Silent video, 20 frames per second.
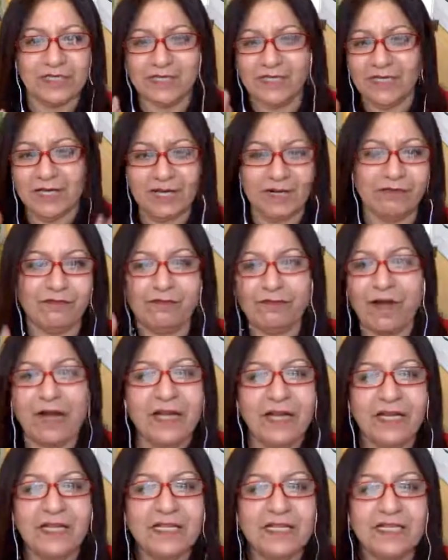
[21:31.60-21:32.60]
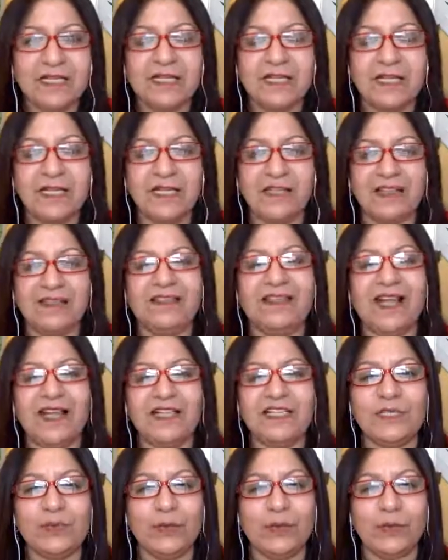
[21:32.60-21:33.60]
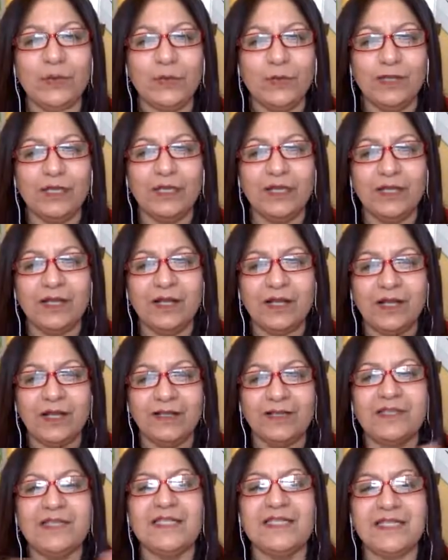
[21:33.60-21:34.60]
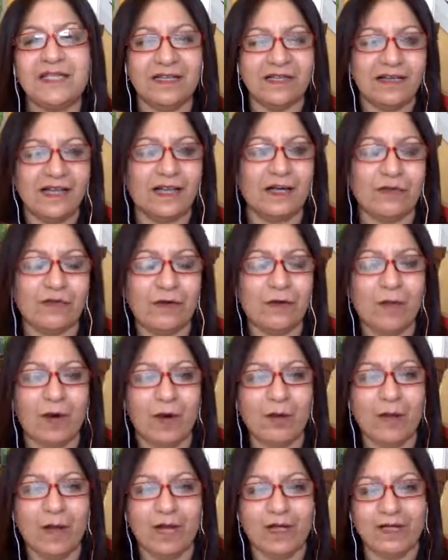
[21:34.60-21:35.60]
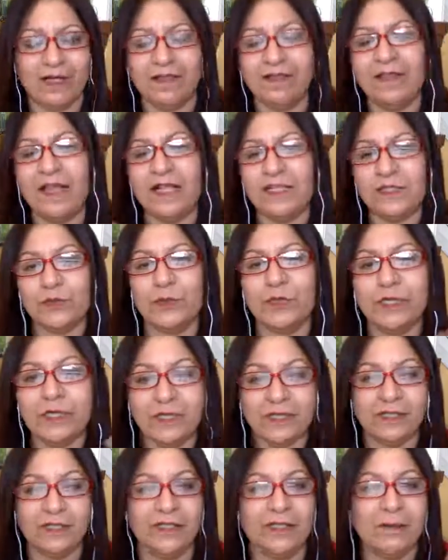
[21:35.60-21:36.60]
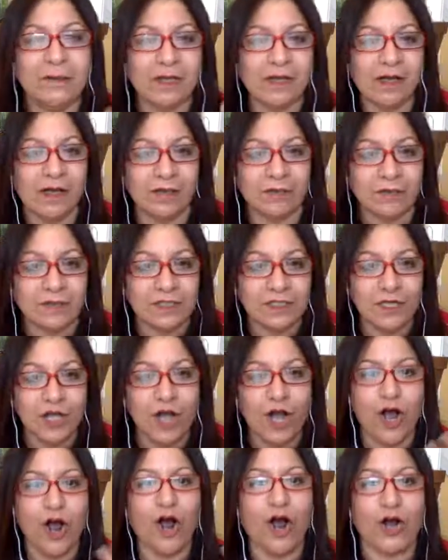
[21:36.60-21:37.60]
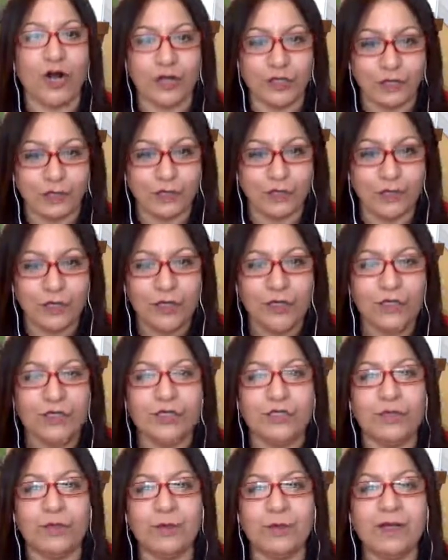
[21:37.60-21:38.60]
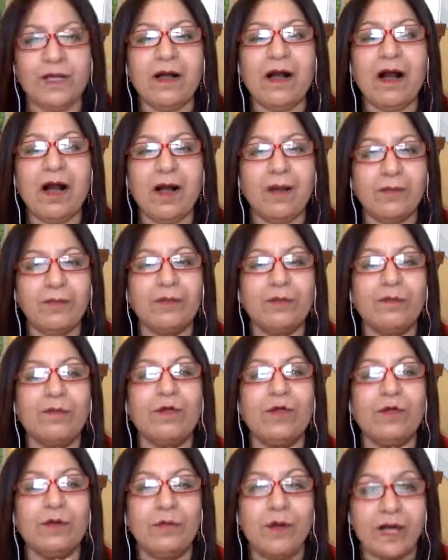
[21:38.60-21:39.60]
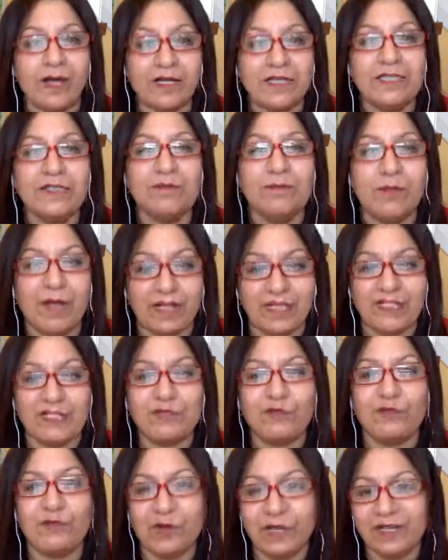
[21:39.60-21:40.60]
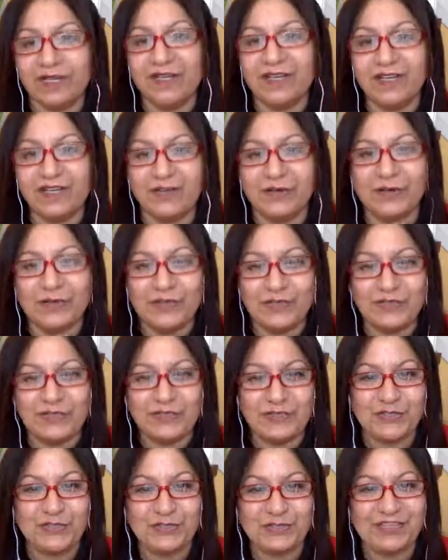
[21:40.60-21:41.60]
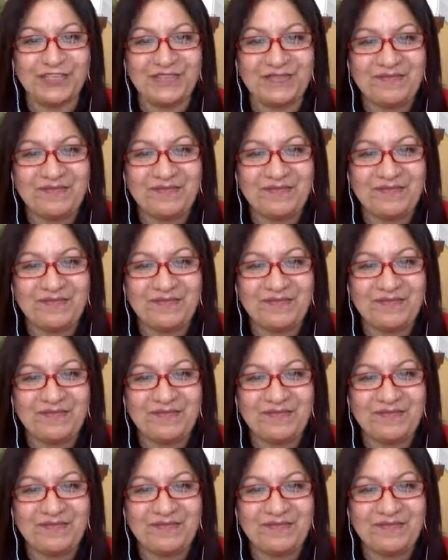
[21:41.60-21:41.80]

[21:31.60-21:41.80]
a fight. That's when we disconnect from our body, and that's when healing becomes harder. So become your body's best friend here on this journey.